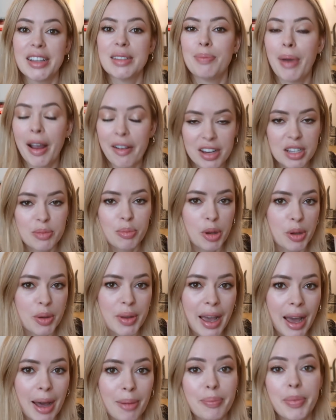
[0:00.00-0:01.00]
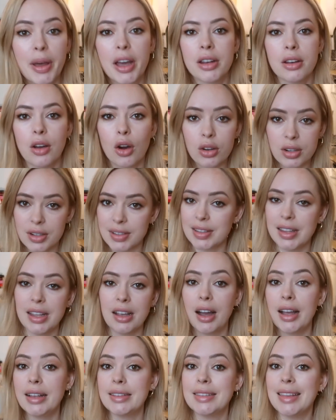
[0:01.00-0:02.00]
is Barry's boot camp, and honestly
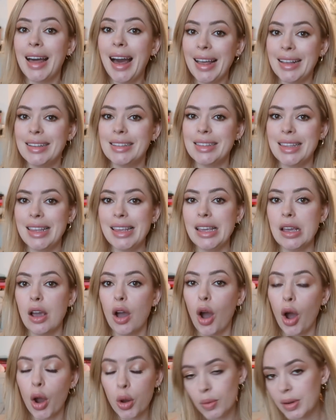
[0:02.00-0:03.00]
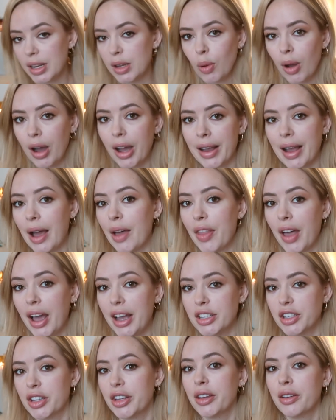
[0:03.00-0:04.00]
guys, that is the only workout that
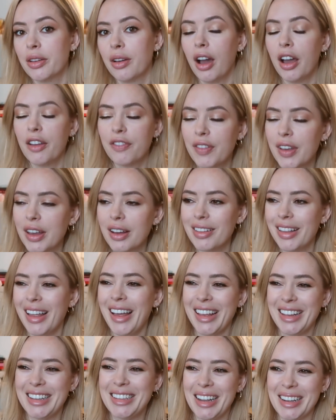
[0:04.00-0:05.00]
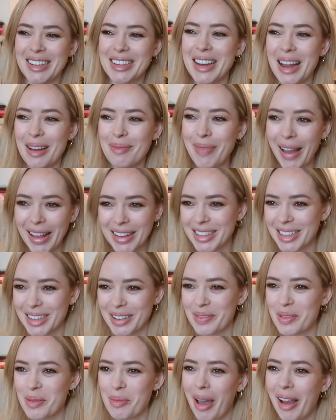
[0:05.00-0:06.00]
I do. I feel like such an
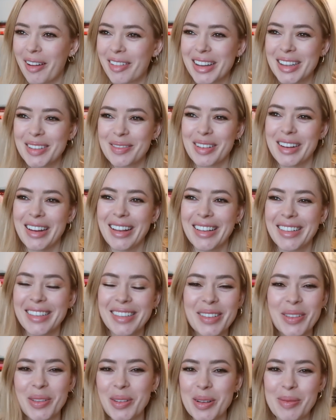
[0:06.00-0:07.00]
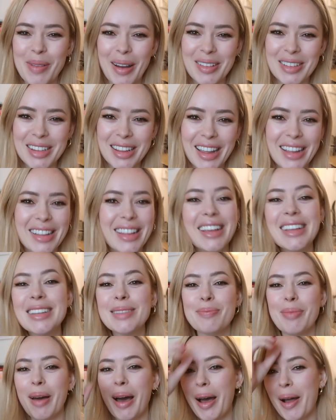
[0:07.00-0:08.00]
ambassador for Barry's when I talk about it like
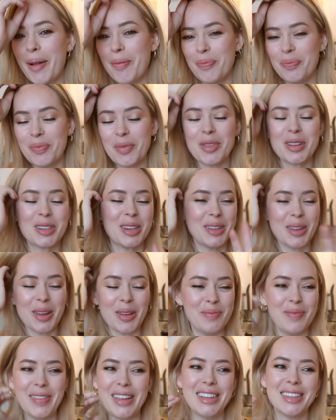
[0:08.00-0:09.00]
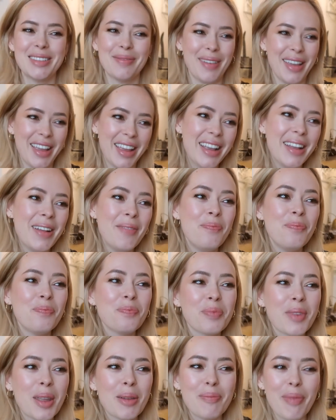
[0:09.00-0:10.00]
this, but which I don't mean to be,
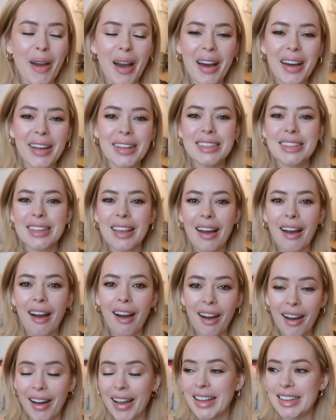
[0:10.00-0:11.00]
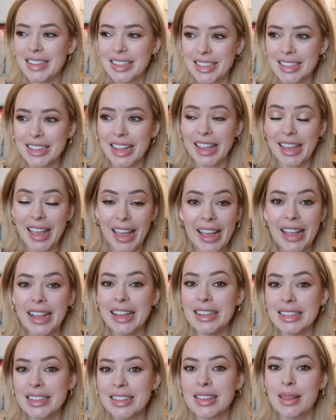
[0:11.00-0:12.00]
but I just think it
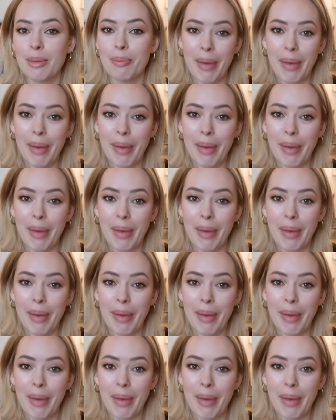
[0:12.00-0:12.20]
is the